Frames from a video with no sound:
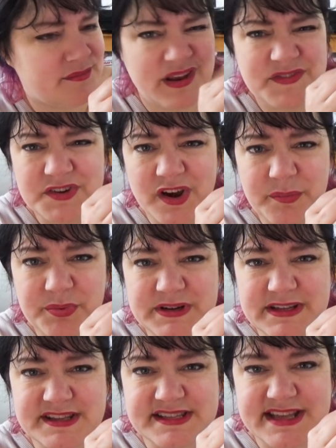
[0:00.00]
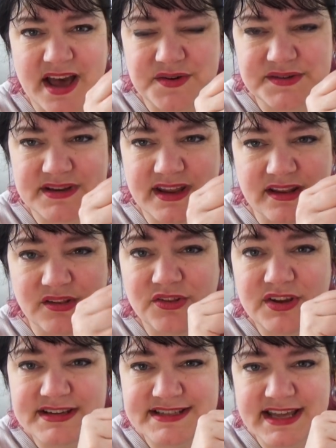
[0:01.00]
But after I printed this out and
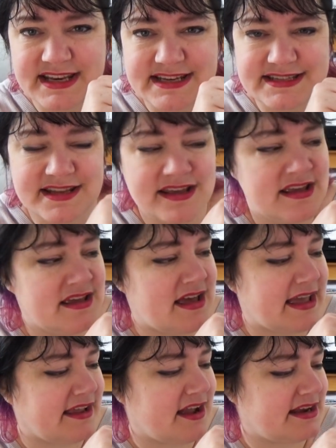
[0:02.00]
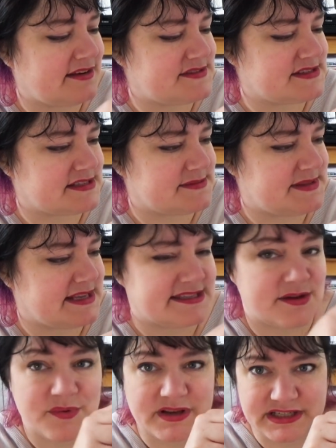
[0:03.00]
looked at it, I kind of saw some
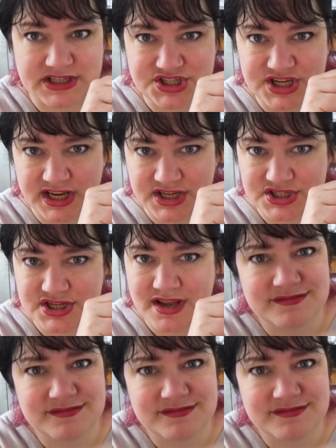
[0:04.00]
things I wanted to change.